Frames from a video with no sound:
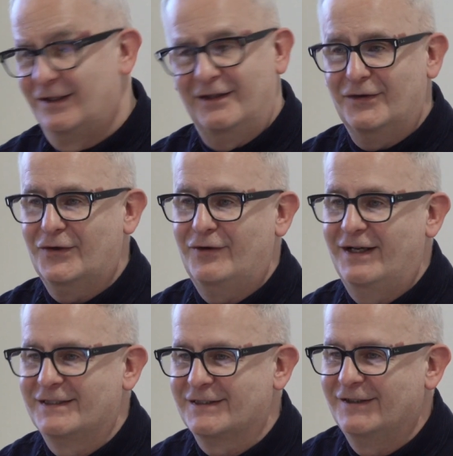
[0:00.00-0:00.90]
Look
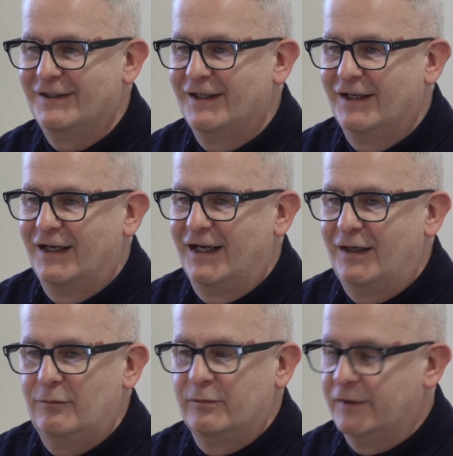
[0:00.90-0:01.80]
great.
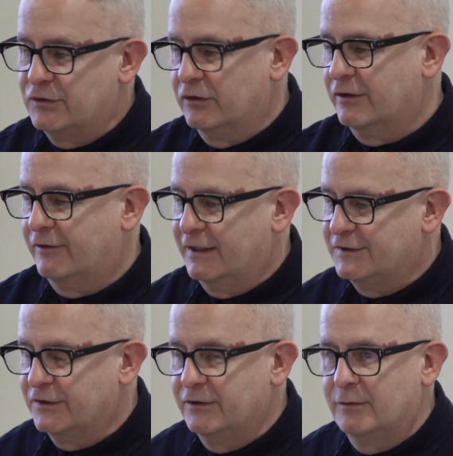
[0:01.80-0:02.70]
They draw their eye
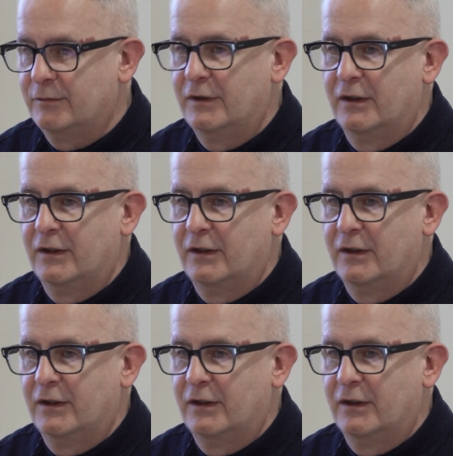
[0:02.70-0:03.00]
to them.